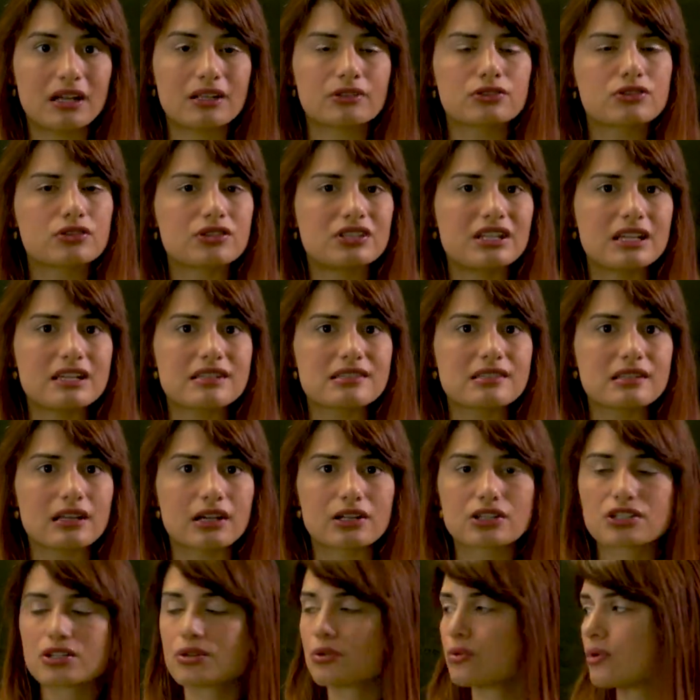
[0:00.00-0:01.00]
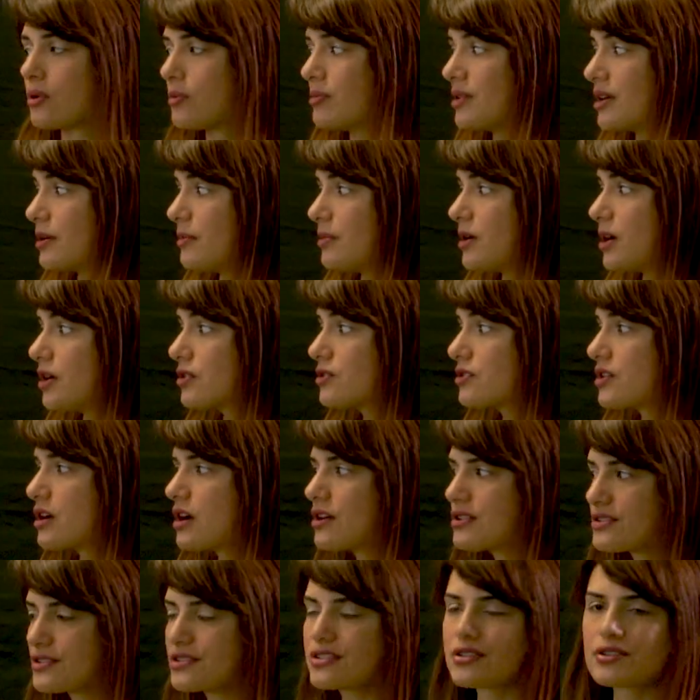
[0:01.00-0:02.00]
and today's lecture will be about
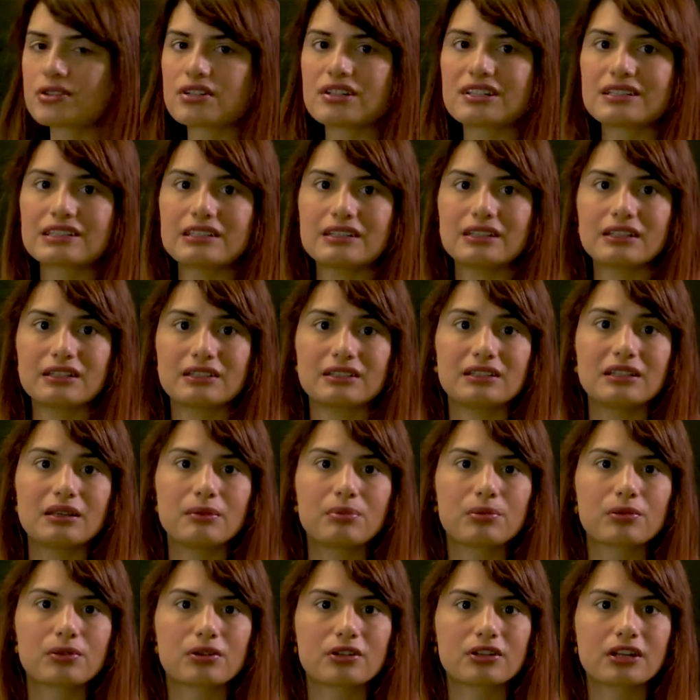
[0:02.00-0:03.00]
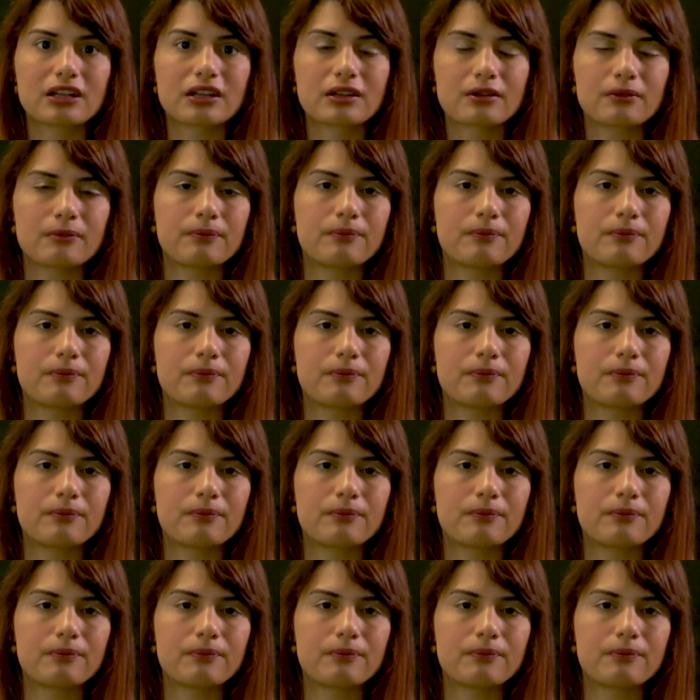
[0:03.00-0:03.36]
uncertainty in deep learning.